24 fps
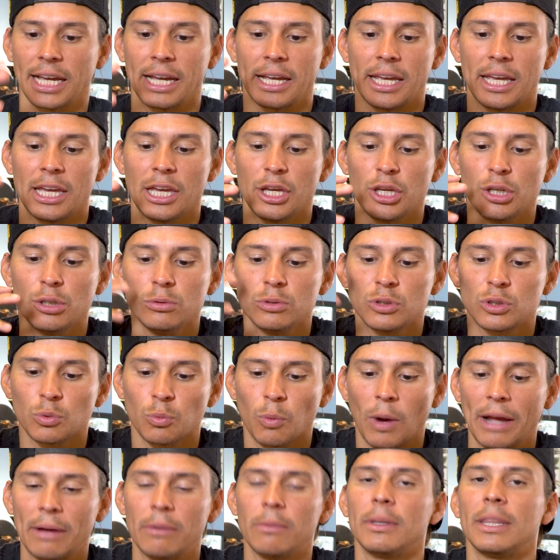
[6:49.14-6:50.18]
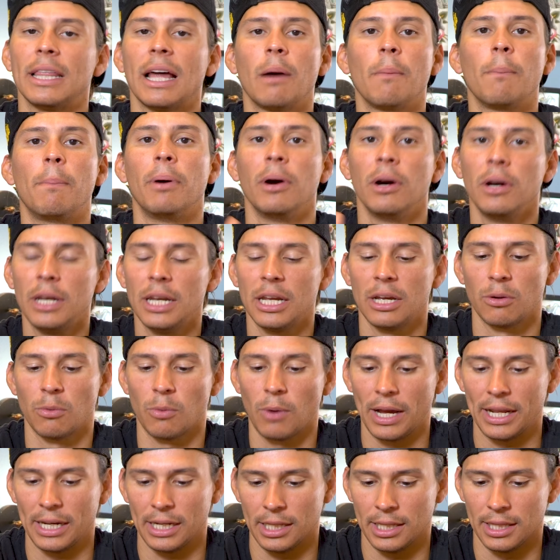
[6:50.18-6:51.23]
like he used white without putting
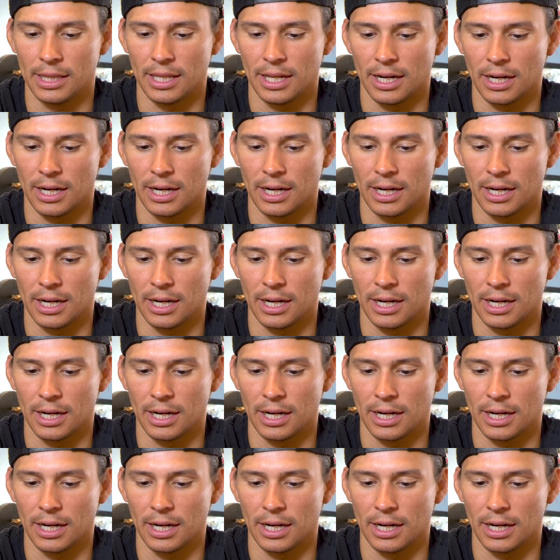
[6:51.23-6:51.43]
white in